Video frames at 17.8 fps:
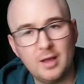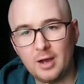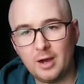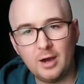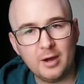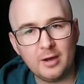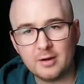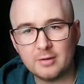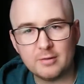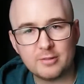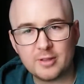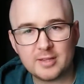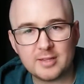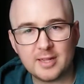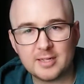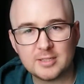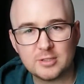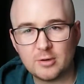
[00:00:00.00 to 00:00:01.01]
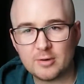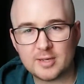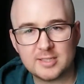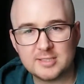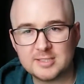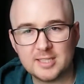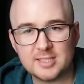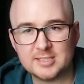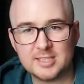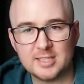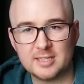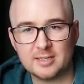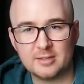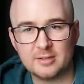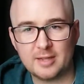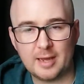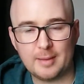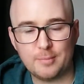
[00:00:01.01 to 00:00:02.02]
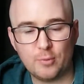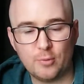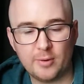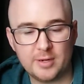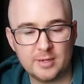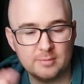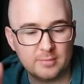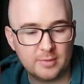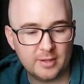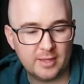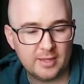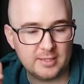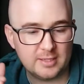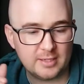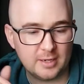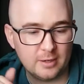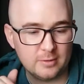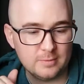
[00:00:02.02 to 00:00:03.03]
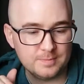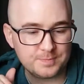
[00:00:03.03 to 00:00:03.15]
I don't think that dog existed at that point, but there you go.